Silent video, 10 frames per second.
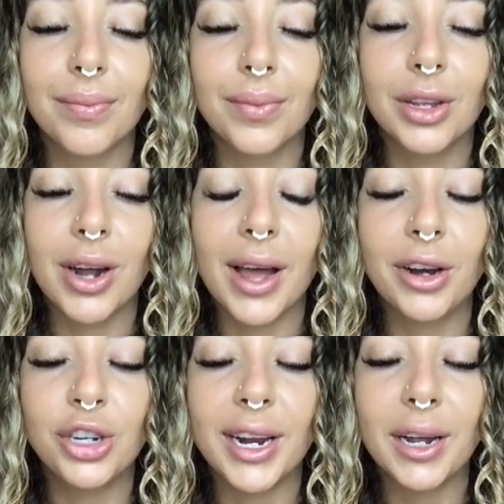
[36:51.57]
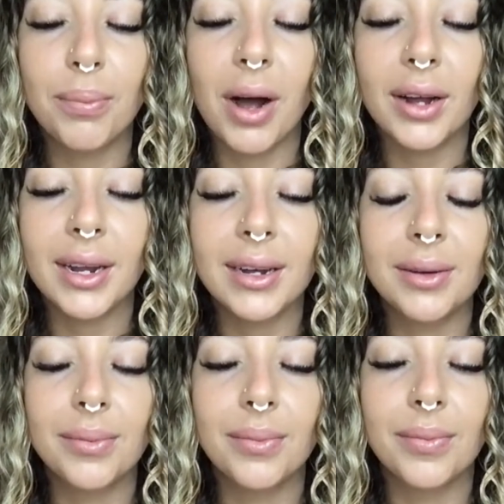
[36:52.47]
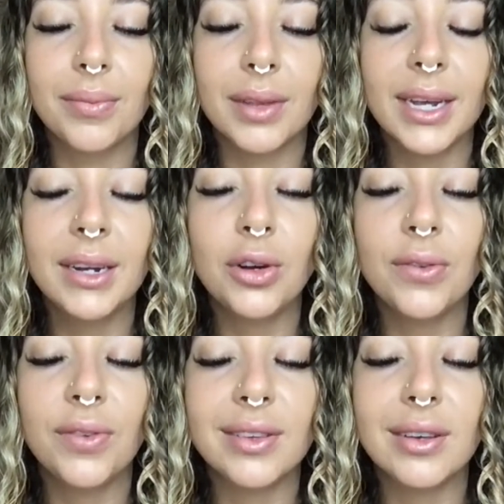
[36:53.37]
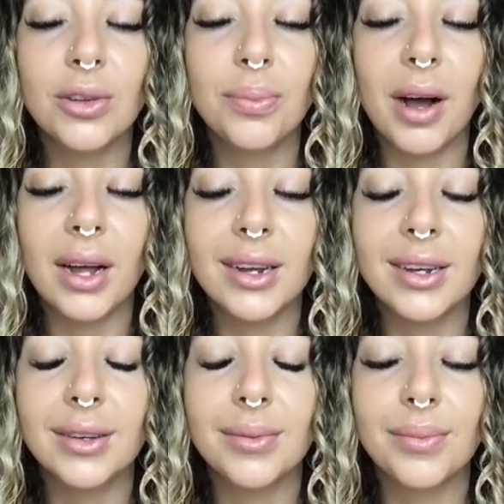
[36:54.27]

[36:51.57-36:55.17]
your energetic body, in your physical body,